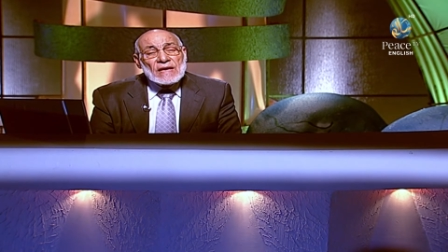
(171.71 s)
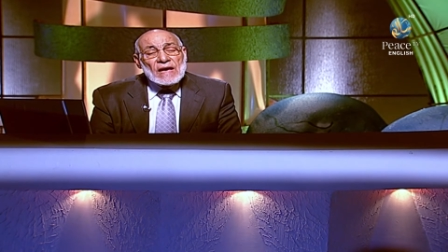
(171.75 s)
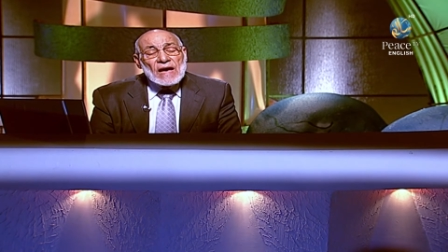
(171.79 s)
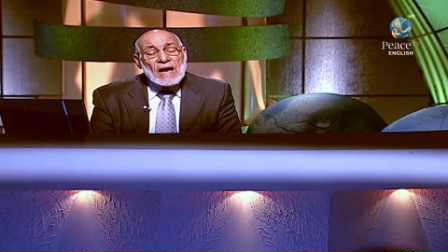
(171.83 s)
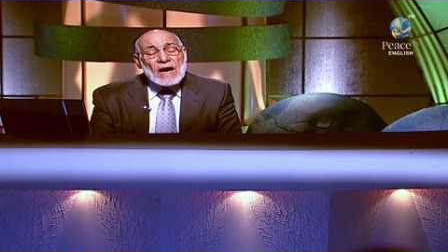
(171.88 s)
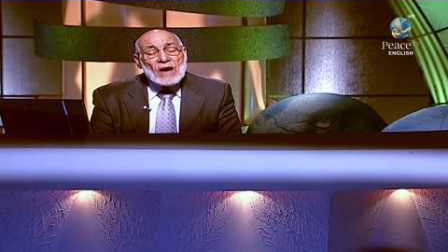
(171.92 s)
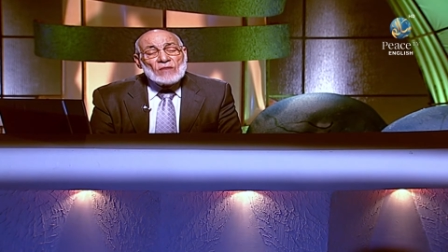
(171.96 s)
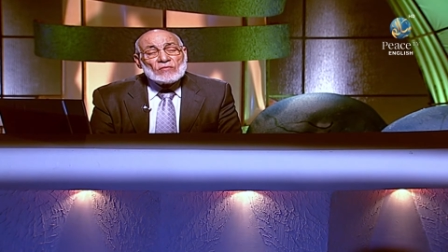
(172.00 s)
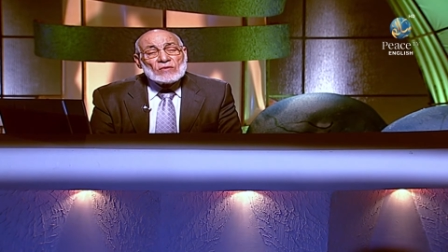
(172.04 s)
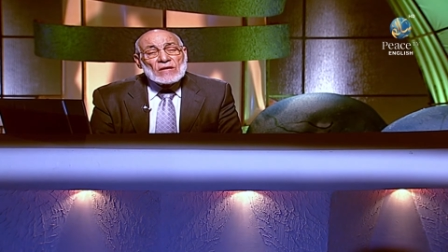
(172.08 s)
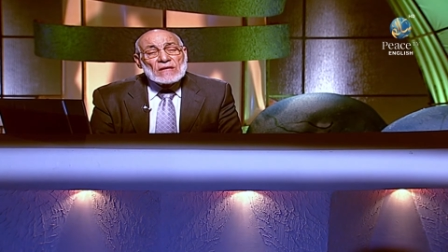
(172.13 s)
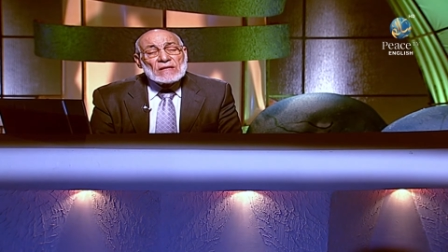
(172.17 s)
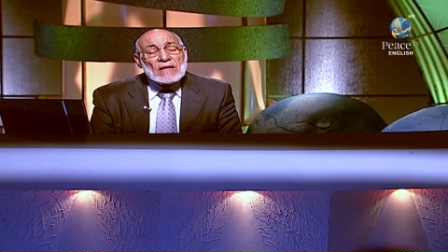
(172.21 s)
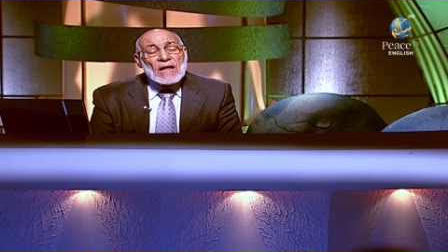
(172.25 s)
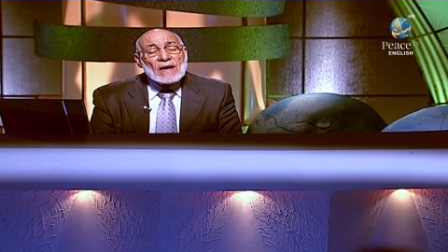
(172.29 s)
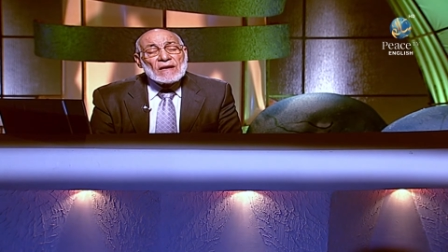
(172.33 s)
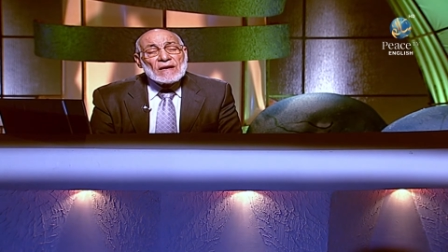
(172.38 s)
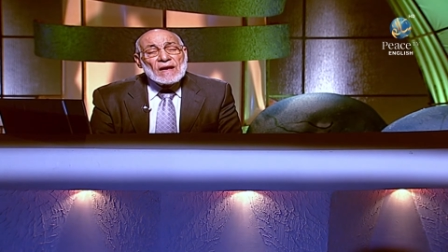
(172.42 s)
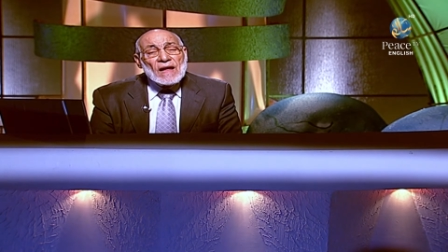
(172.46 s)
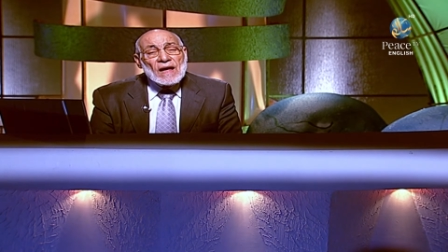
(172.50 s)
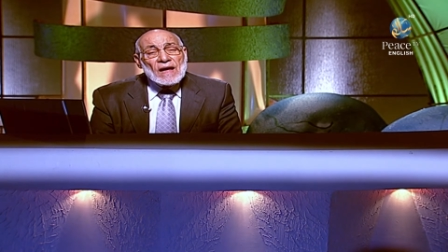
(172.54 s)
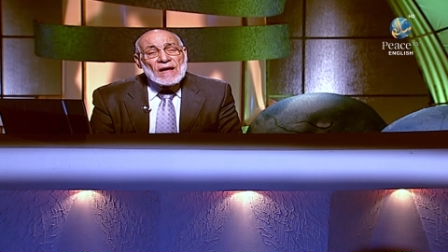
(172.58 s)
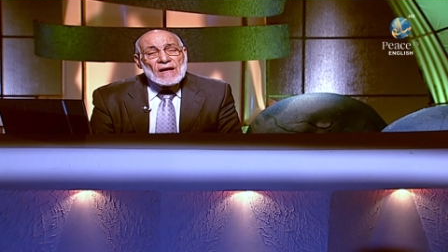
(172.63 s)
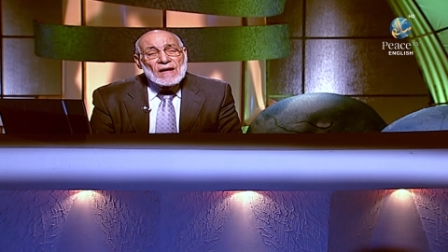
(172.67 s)
how did
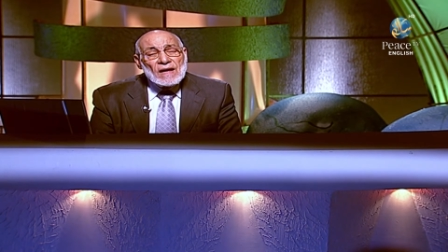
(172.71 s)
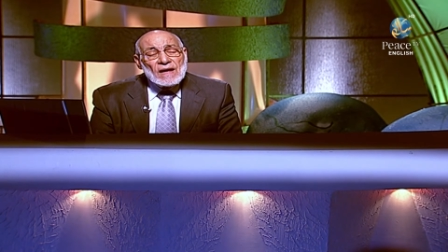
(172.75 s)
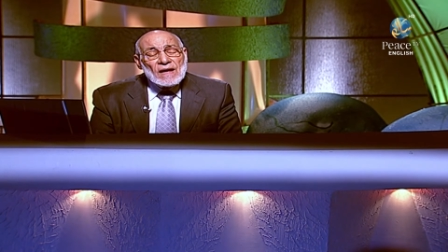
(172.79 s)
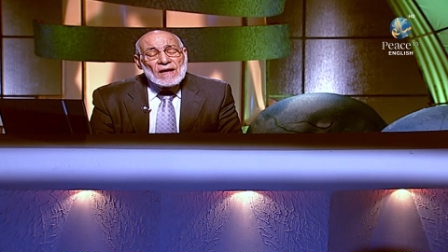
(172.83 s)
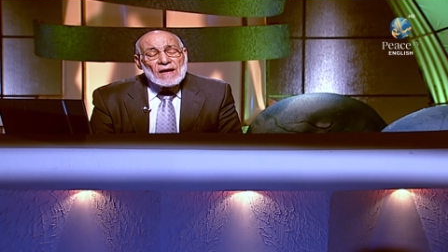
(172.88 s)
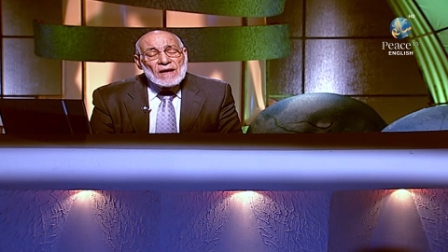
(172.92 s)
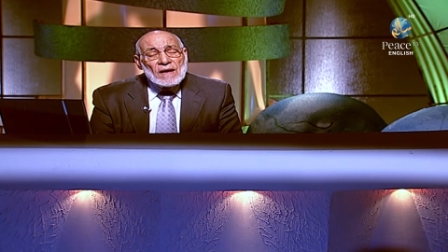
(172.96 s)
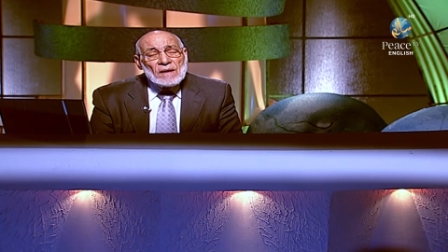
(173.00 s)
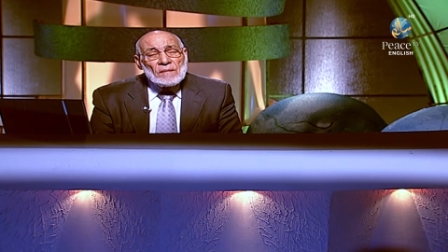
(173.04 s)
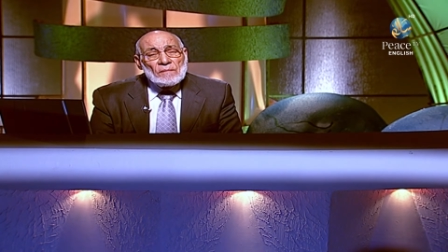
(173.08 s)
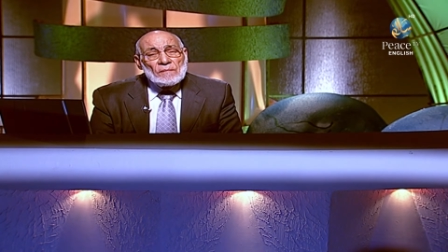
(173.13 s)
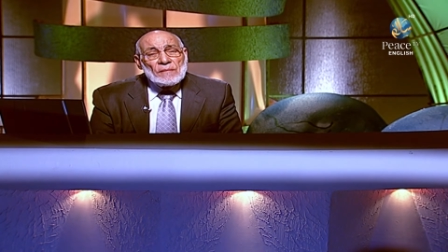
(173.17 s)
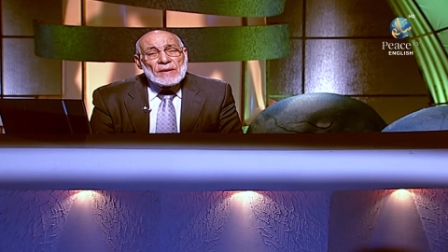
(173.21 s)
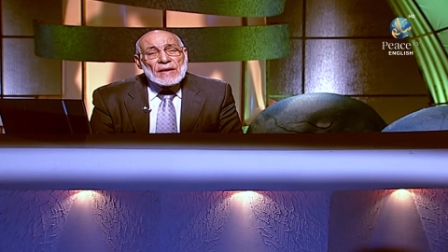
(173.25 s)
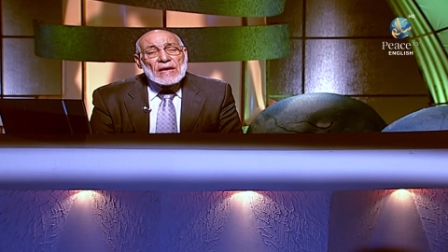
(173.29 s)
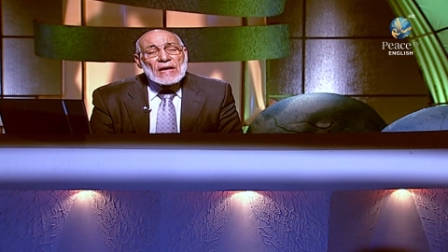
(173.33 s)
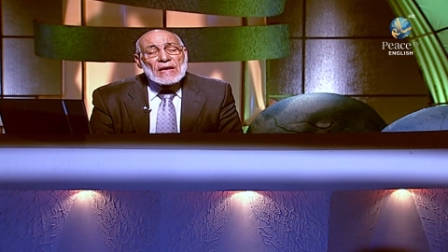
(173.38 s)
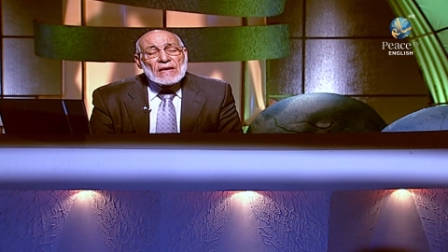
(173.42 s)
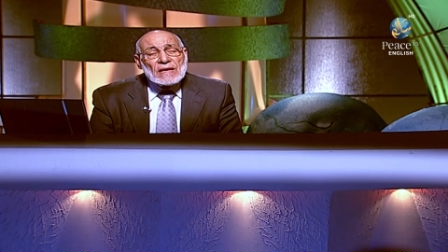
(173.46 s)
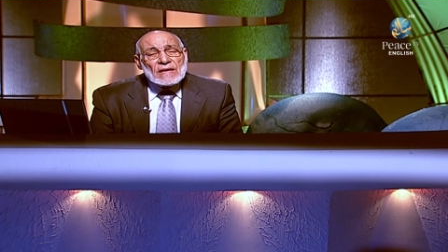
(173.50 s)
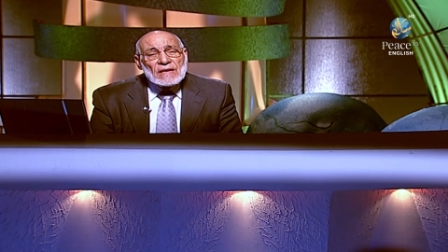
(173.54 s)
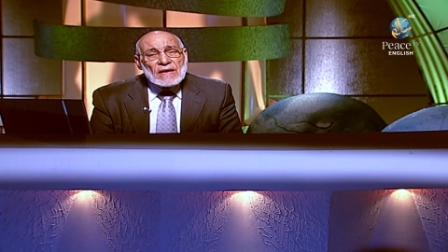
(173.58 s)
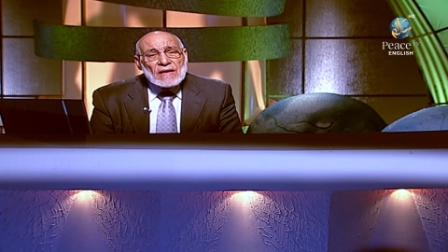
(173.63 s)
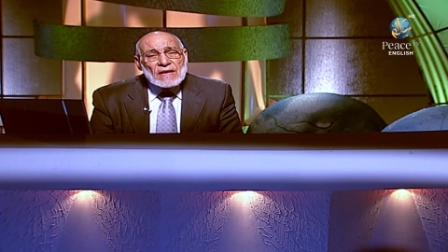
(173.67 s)
Allah
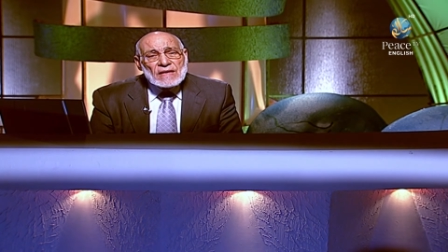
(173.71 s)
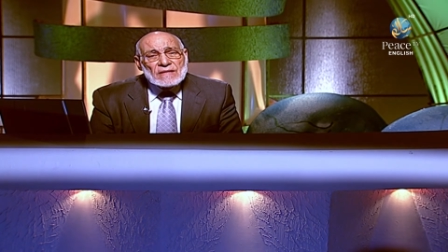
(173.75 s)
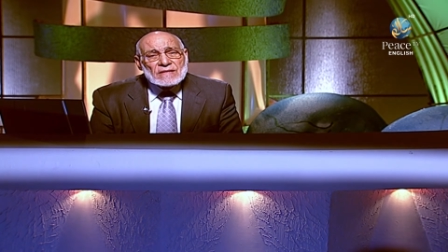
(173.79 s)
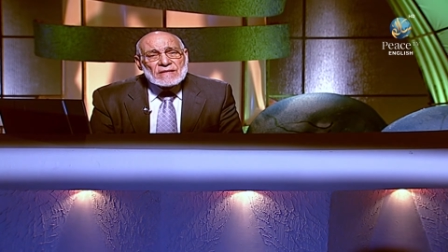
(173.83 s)
begin his